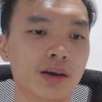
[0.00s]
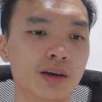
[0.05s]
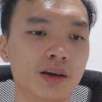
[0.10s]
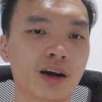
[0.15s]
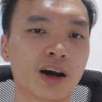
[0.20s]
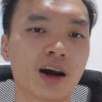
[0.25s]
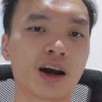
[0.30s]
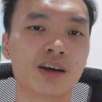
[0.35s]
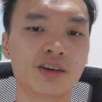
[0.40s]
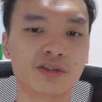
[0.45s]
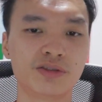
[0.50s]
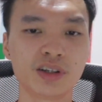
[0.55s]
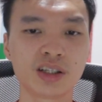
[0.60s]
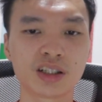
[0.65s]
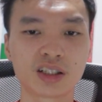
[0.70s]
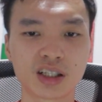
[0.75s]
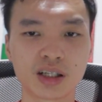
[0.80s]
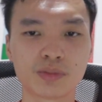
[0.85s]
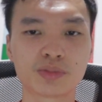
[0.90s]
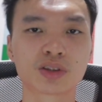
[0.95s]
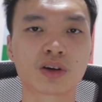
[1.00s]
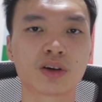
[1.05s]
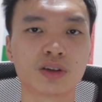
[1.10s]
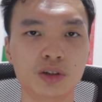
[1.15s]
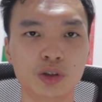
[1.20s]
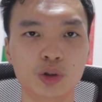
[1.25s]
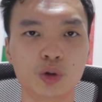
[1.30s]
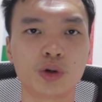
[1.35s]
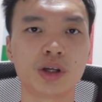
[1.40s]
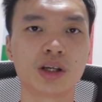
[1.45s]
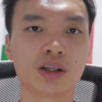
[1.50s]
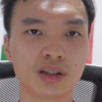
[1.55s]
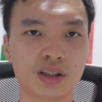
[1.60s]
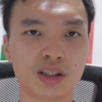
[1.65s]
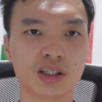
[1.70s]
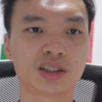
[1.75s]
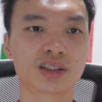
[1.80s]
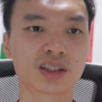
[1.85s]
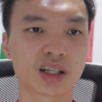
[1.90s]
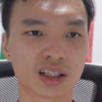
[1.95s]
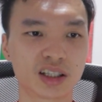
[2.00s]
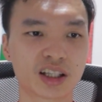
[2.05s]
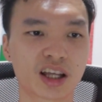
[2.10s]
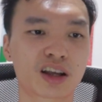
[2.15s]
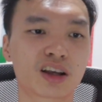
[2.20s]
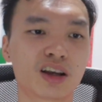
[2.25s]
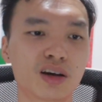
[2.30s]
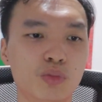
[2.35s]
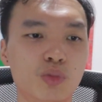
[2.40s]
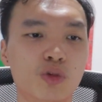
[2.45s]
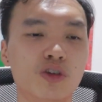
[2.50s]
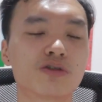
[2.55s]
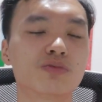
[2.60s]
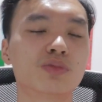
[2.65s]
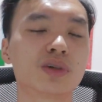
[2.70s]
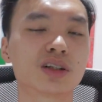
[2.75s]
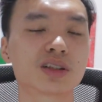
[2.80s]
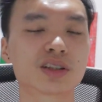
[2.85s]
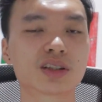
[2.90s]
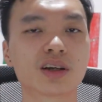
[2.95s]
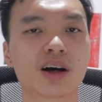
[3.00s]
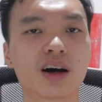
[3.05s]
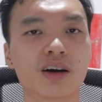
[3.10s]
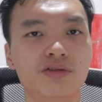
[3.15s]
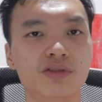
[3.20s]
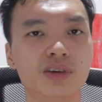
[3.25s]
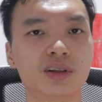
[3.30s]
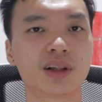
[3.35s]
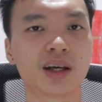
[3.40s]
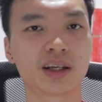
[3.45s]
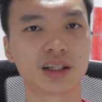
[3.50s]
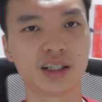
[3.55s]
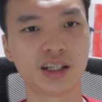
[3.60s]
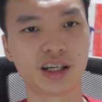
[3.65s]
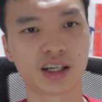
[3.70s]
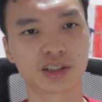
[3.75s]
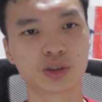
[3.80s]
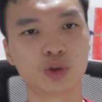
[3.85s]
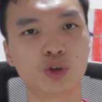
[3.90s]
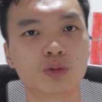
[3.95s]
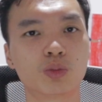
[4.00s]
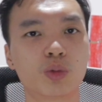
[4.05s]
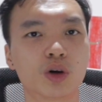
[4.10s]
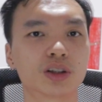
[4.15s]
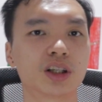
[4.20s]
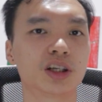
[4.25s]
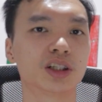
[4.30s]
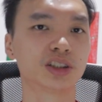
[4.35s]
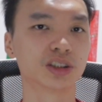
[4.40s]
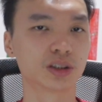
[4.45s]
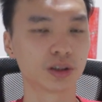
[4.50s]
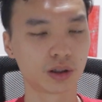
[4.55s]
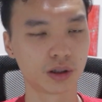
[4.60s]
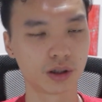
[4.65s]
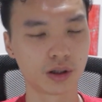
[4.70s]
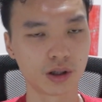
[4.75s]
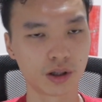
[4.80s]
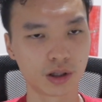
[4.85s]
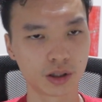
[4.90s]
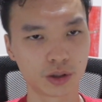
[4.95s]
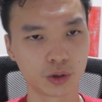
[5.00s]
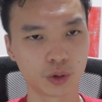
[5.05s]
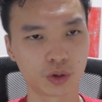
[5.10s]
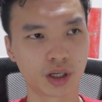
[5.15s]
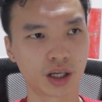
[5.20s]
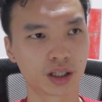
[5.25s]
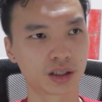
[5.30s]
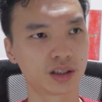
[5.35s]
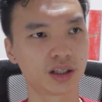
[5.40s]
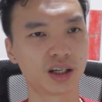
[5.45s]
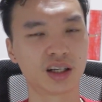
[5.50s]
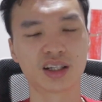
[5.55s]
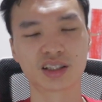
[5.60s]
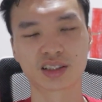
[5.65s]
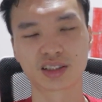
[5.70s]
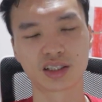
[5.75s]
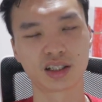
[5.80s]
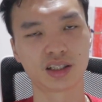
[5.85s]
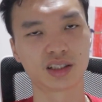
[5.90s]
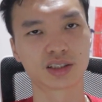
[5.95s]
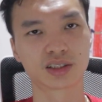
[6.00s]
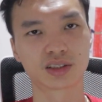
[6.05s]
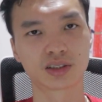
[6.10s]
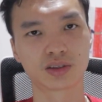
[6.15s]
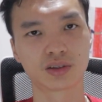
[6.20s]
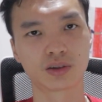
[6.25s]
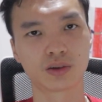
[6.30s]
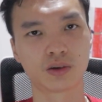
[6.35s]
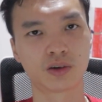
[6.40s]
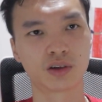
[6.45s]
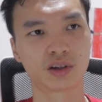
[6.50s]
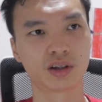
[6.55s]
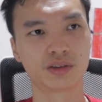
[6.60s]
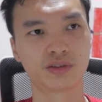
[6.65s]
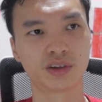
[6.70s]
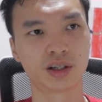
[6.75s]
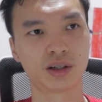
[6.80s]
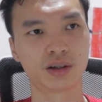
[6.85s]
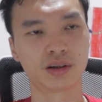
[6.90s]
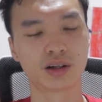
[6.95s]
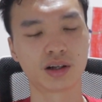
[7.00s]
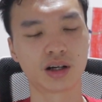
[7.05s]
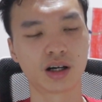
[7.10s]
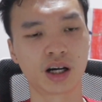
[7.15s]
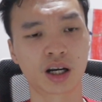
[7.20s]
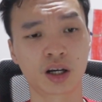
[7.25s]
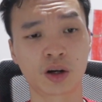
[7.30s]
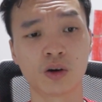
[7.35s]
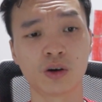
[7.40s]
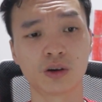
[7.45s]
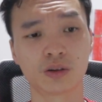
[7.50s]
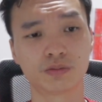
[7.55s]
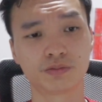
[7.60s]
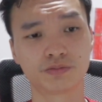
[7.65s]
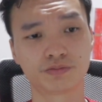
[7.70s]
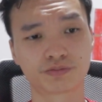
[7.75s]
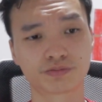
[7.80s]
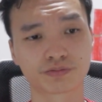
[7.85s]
Yeah, if he keeps on doing these attacking movements, I feel like he has good potential to get an assist or even a goal.